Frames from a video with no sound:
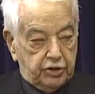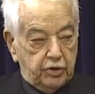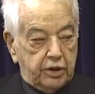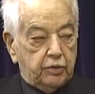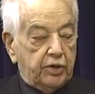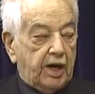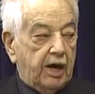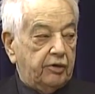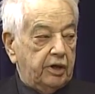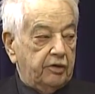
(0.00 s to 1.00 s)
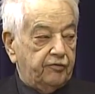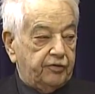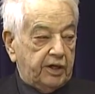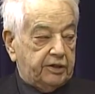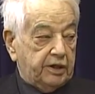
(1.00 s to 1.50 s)
do it without
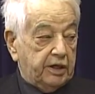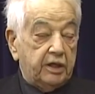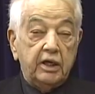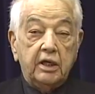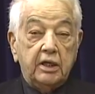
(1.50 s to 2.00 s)
inflicting